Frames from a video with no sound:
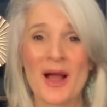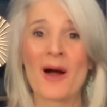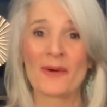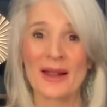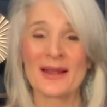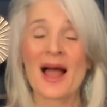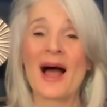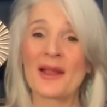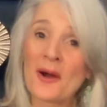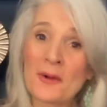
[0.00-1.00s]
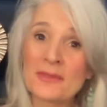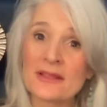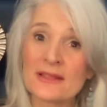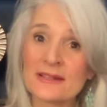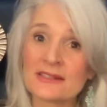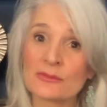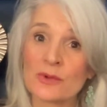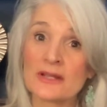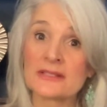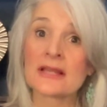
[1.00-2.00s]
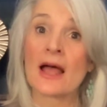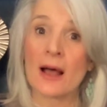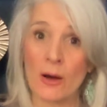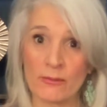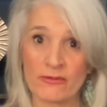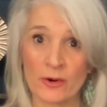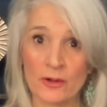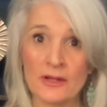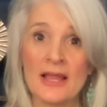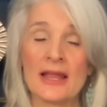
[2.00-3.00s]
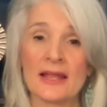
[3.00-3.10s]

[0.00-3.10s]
All right, I hope that this was helpful.